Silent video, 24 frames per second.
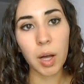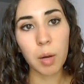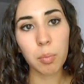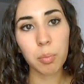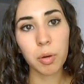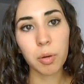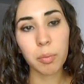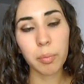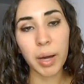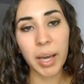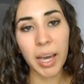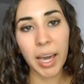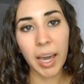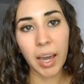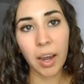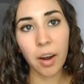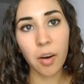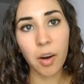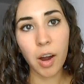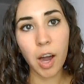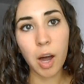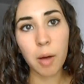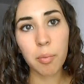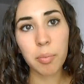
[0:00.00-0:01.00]
I'll put my
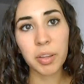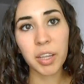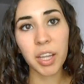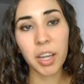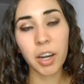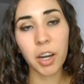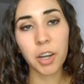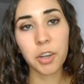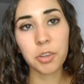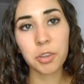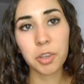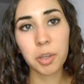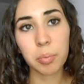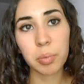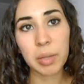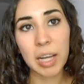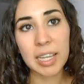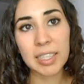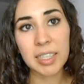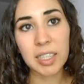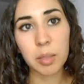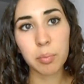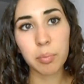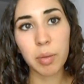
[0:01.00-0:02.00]
hair up and then under a
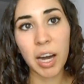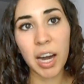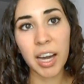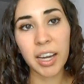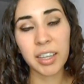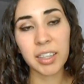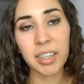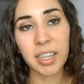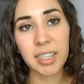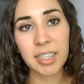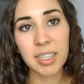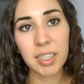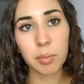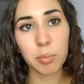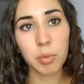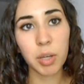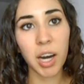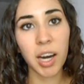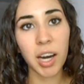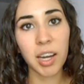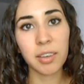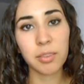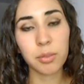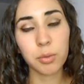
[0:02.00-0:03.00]
plastic bag and then some
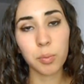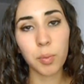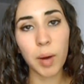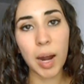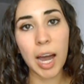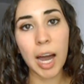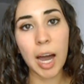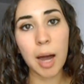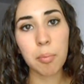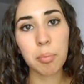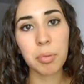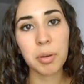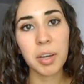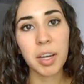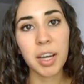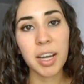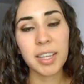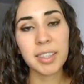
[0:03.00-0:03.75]
kind of wrap